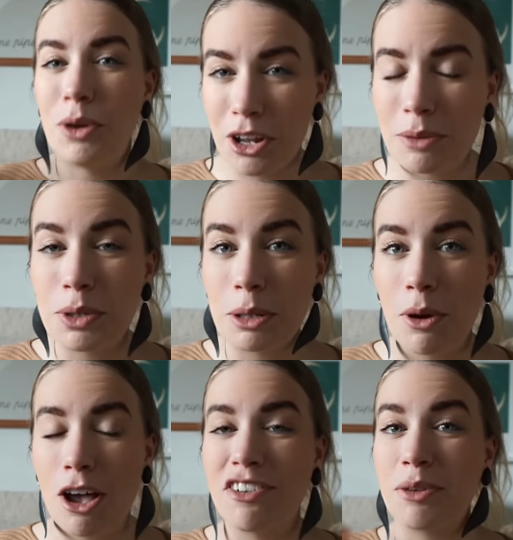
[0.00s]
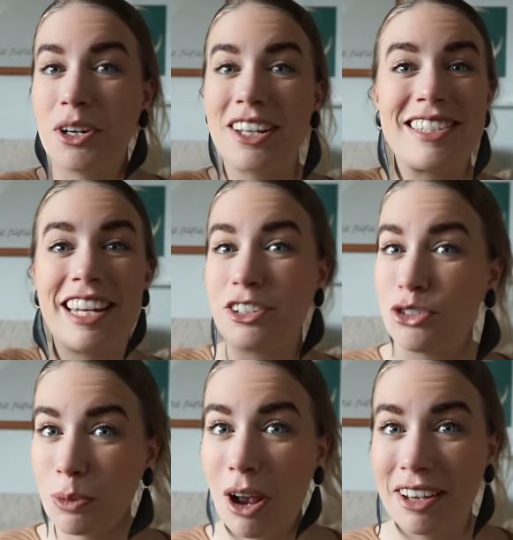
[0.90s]
We're not being perfect, we're not setting
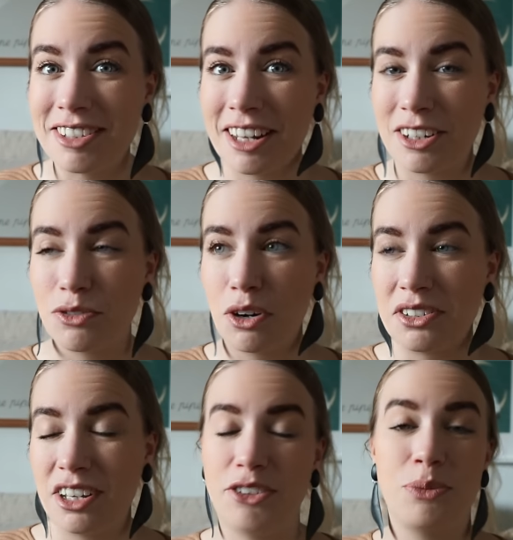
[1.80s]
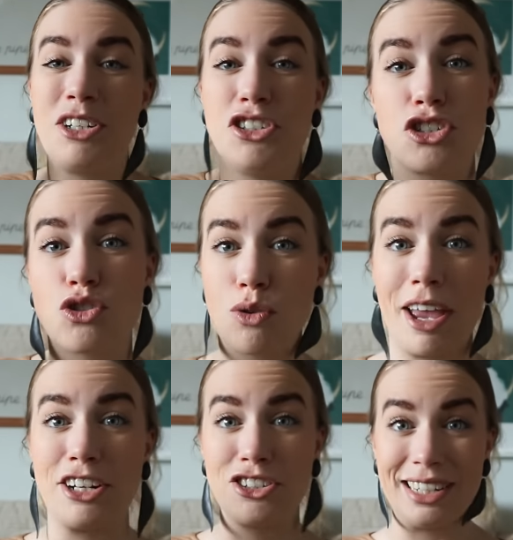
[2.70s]
super high standards for ourselves, we are just
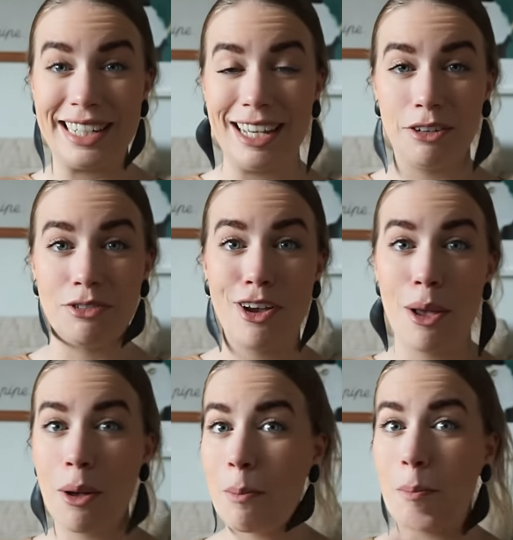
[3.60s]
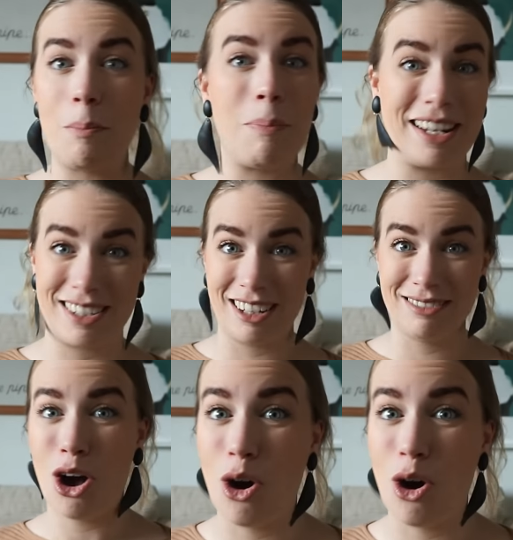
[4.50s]
trying to live better.